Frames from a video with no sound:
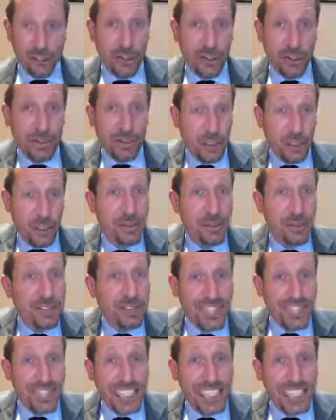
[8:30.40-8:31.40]
in terms
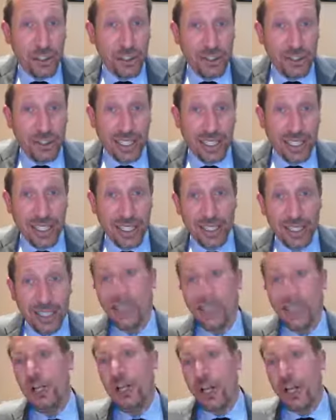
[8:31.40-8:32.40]
of sexual sin,
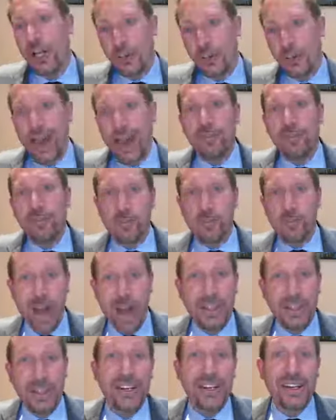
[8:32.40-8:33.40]
you have to
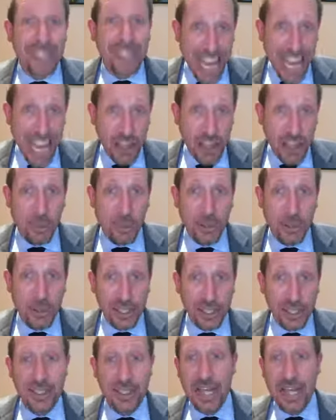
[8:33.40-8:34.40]
rather take the
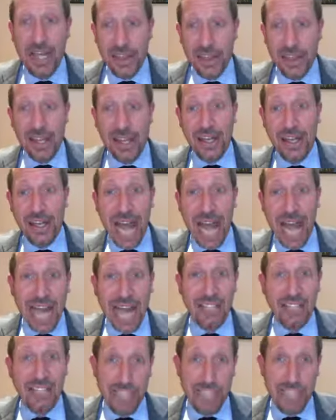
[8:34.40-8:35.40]
bullet than
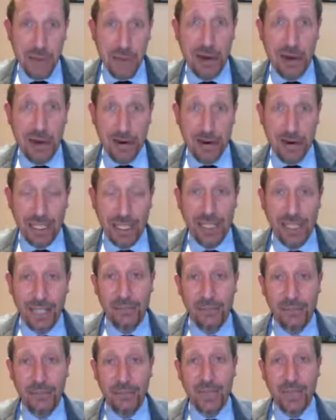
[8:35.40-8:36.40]
act immorally.
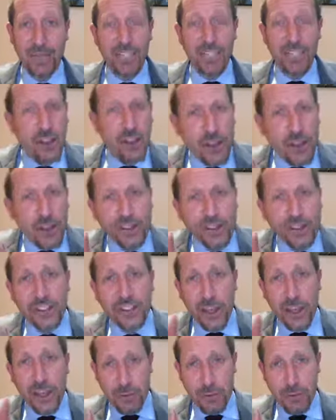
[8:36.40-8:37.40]
So
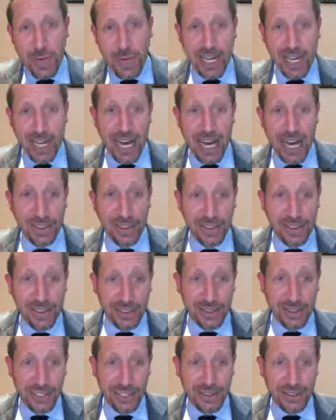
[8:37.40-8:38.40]
those are the three cardinal
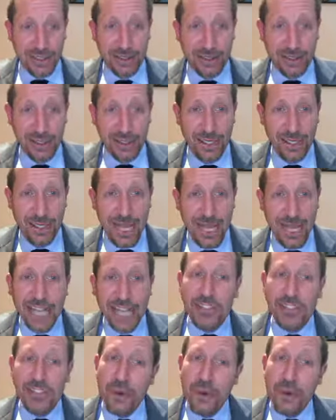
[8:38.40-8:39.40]
sins.
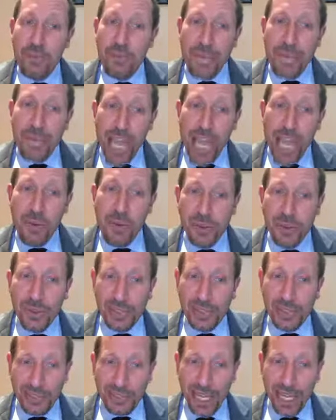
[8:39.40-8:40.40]
So it
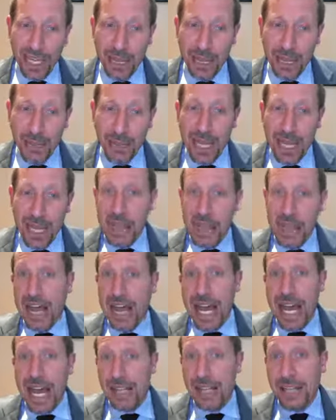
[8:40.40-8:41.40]
would seem
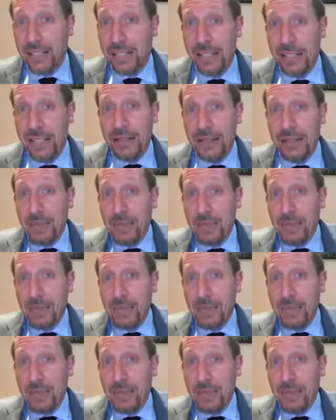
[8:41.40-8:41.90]
that